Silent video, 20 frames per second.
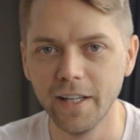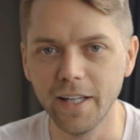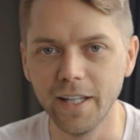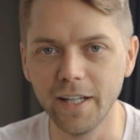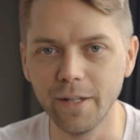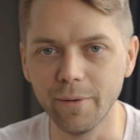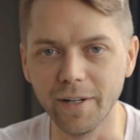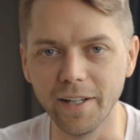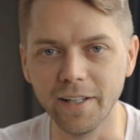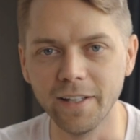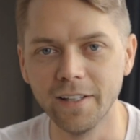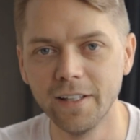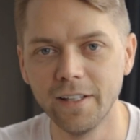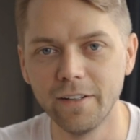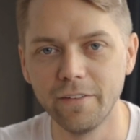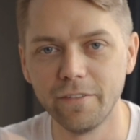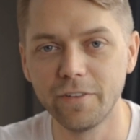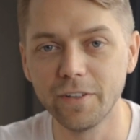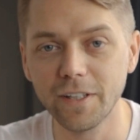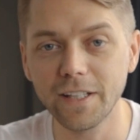Anyway,
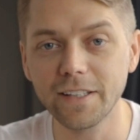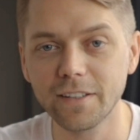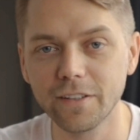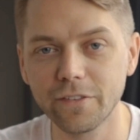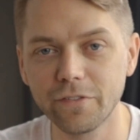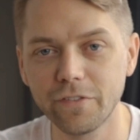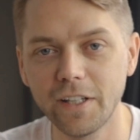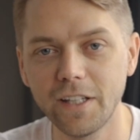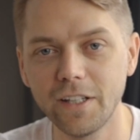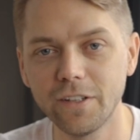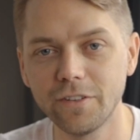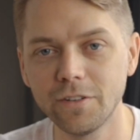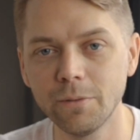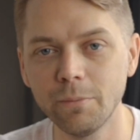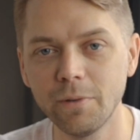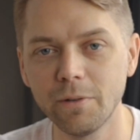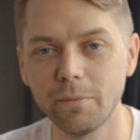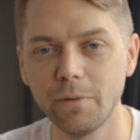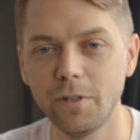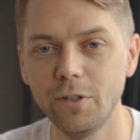if you like this video, do
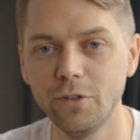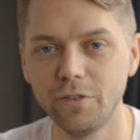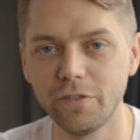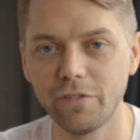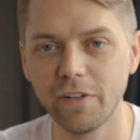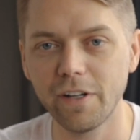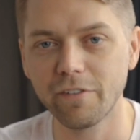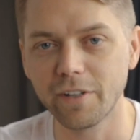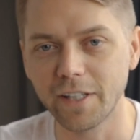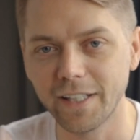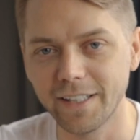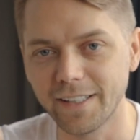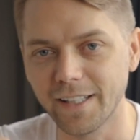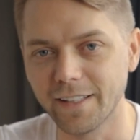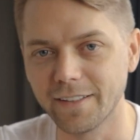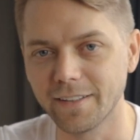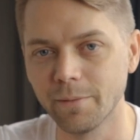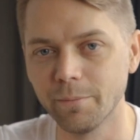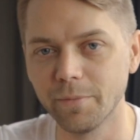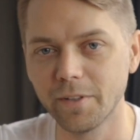me a huge favor, hit
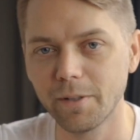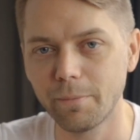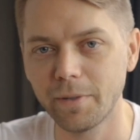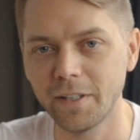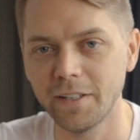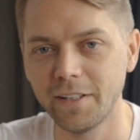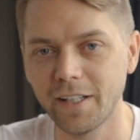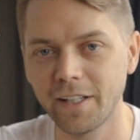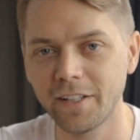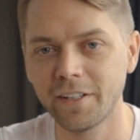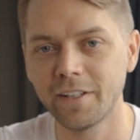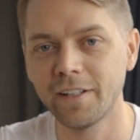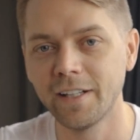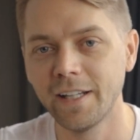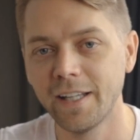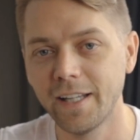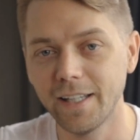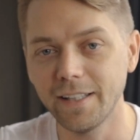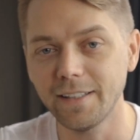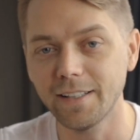that thumbs up button down there,
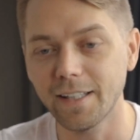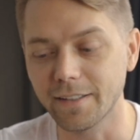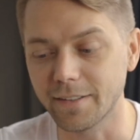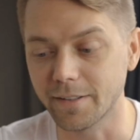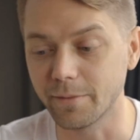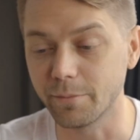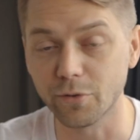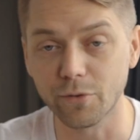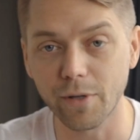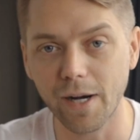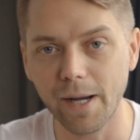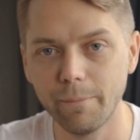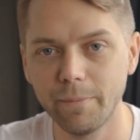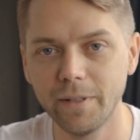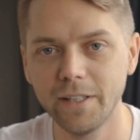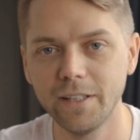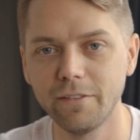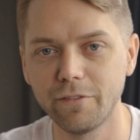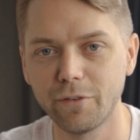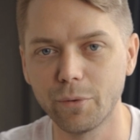hit that subscribe
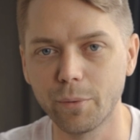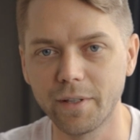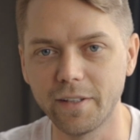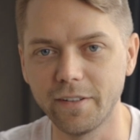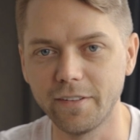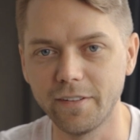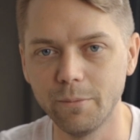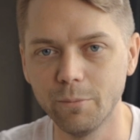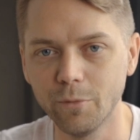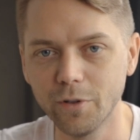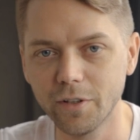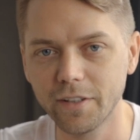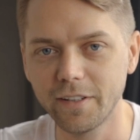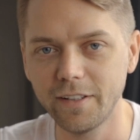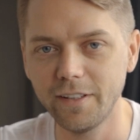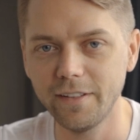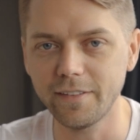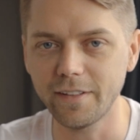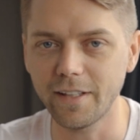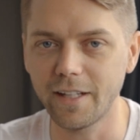button if you want to see more of
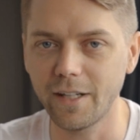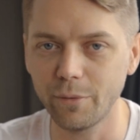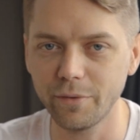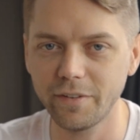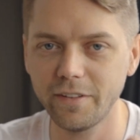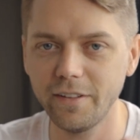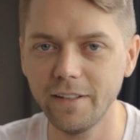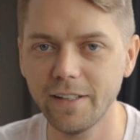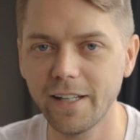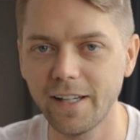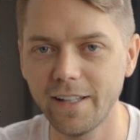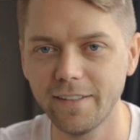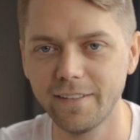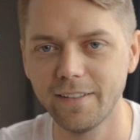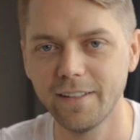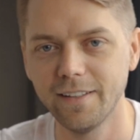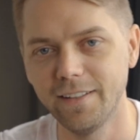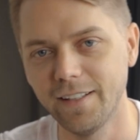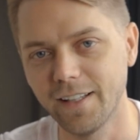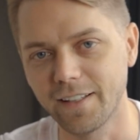these, and I will see you
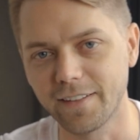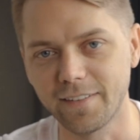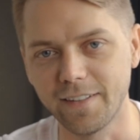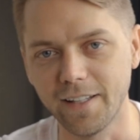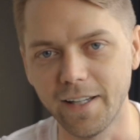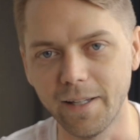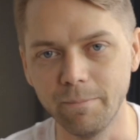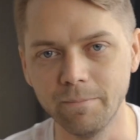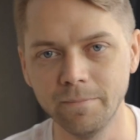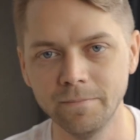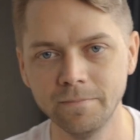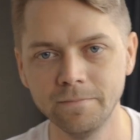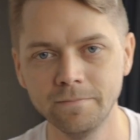guys next time.